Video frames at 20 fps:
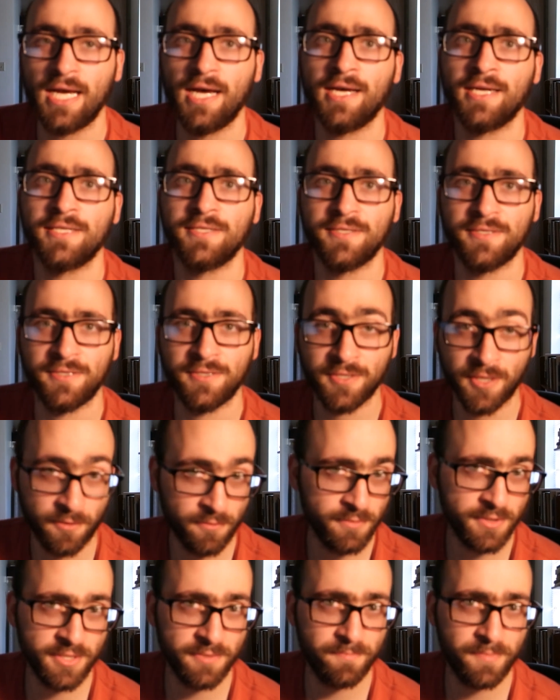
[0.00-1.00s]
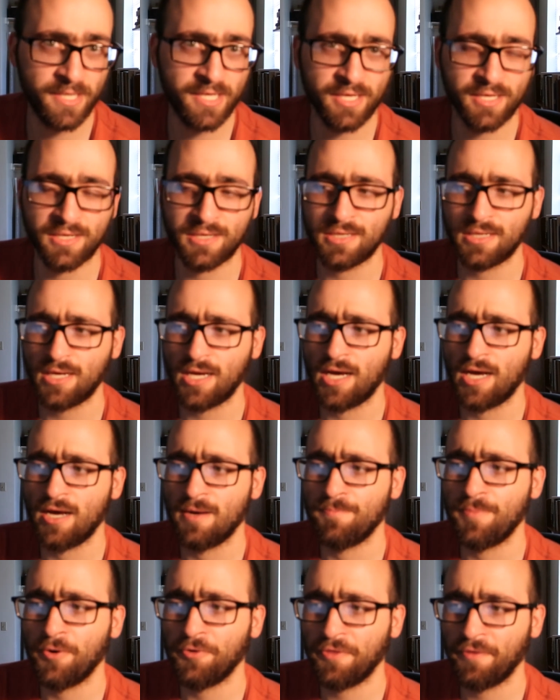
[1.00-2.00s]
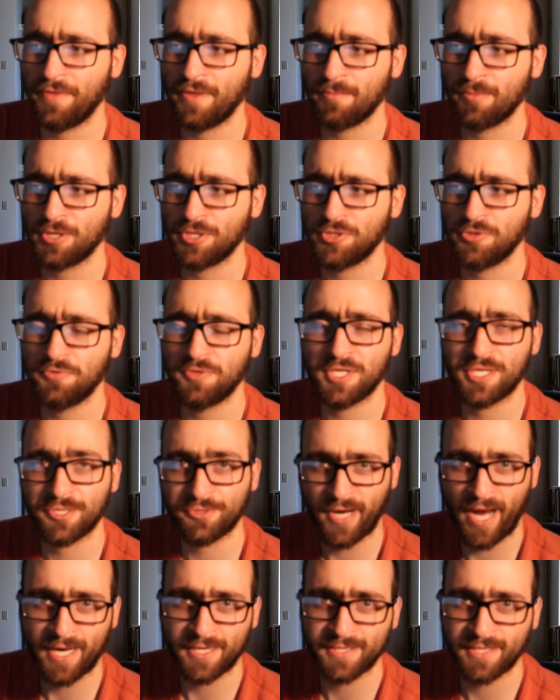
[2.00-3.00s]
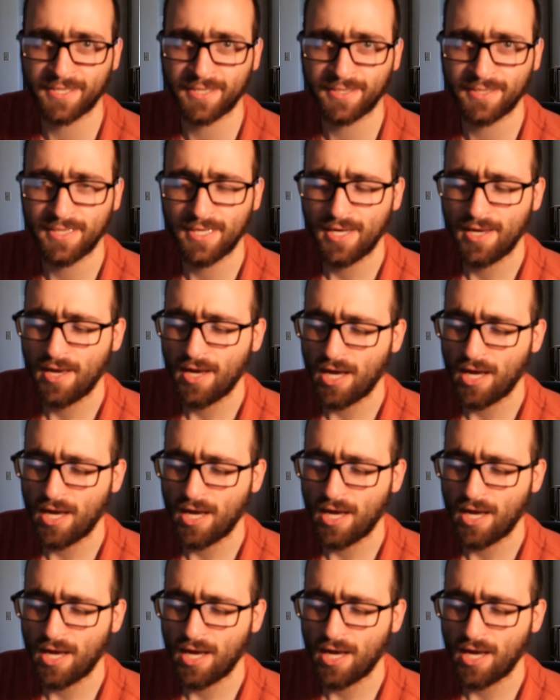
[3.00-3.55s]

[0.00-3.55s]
I don't because uh, both of them are too distracting.